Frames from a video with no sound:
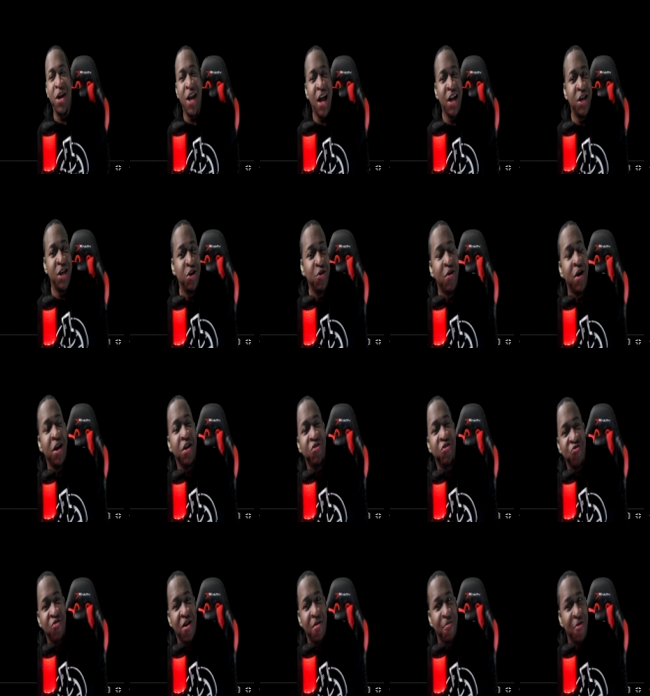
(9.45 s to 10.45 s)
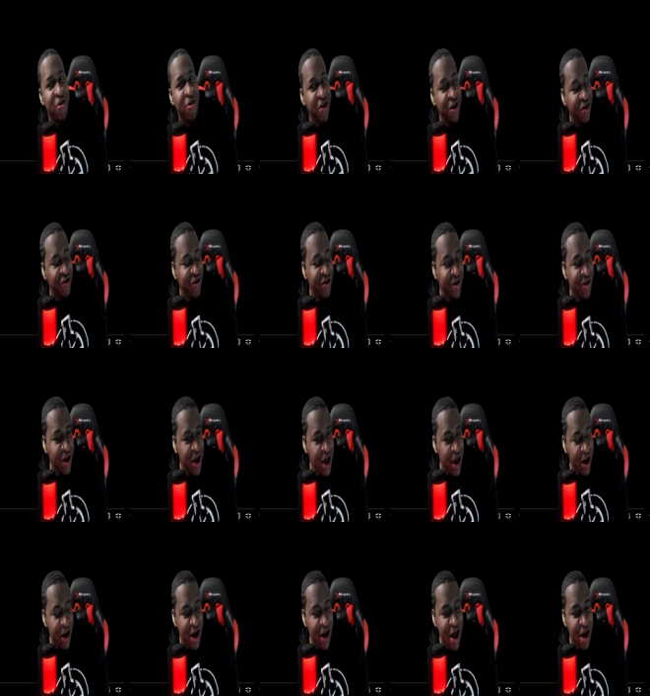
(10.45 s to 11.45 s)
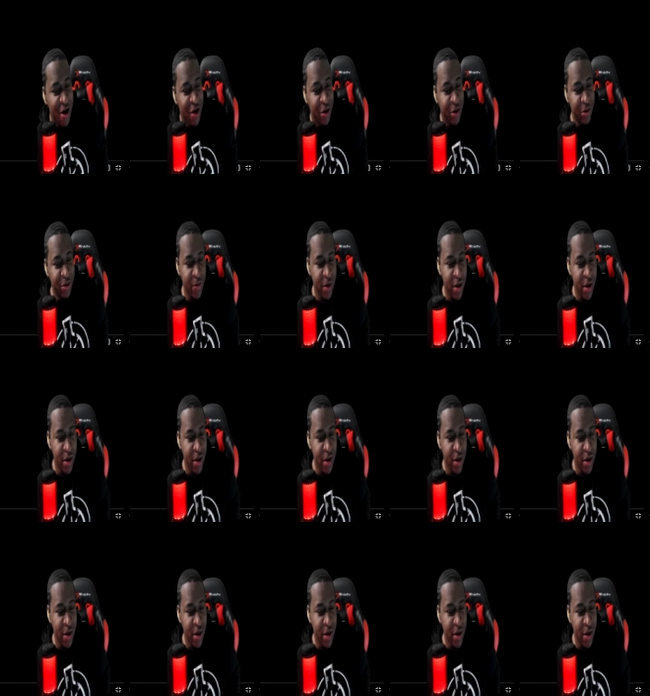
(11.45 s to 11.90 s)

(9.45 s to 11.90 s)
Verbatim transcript: not to do at a drum audition. Now,